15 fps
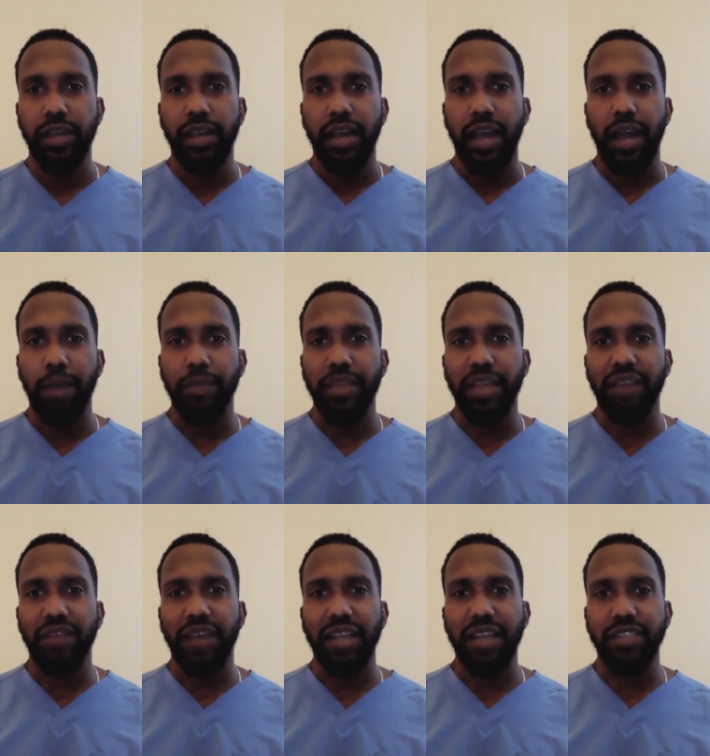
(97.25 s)
Um, they
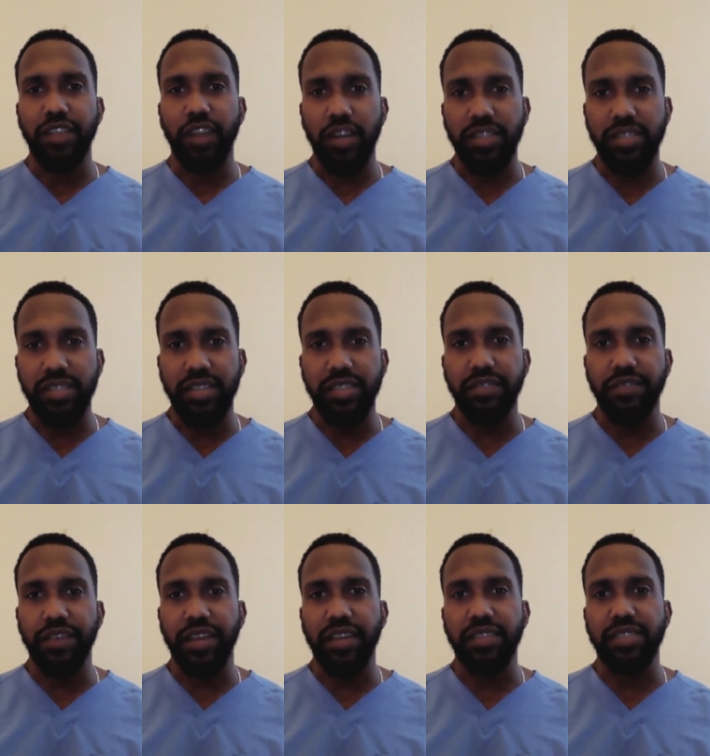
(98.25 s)
have antioxidant
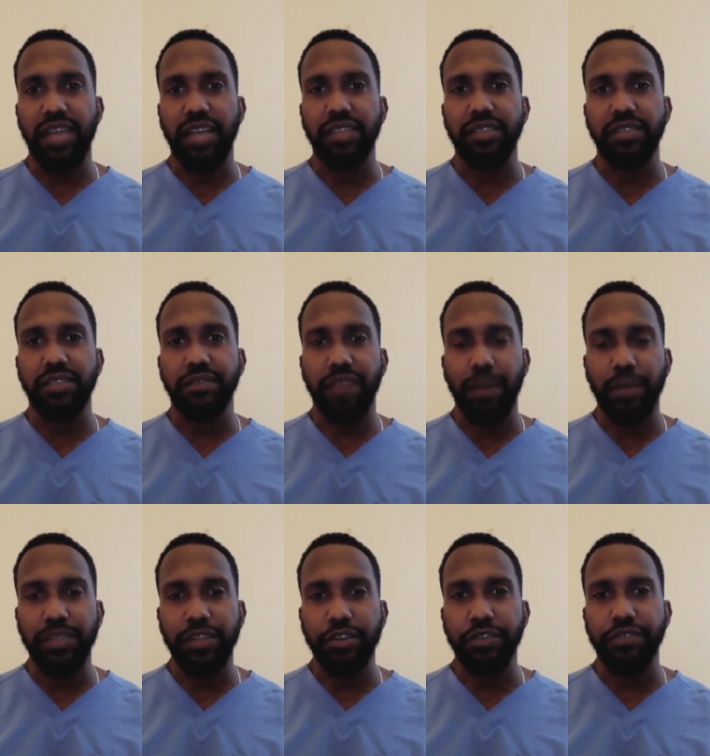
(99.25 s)
effects,
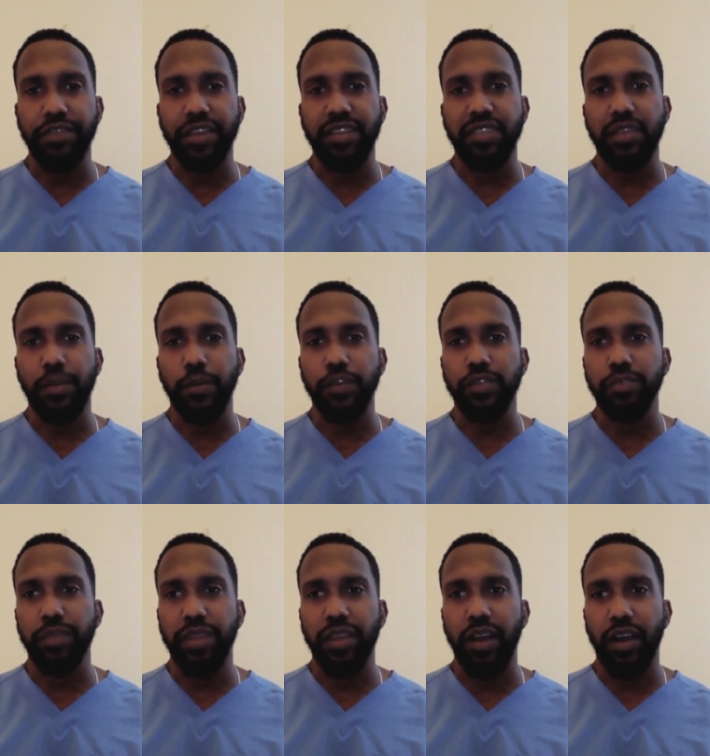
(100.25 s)
anti-inflammatory effects, amongst
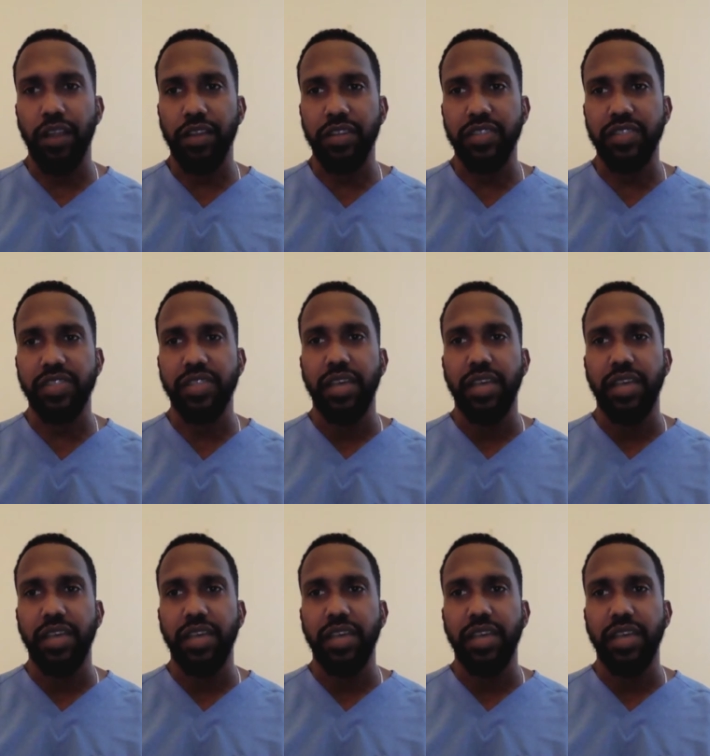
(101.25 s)
many others.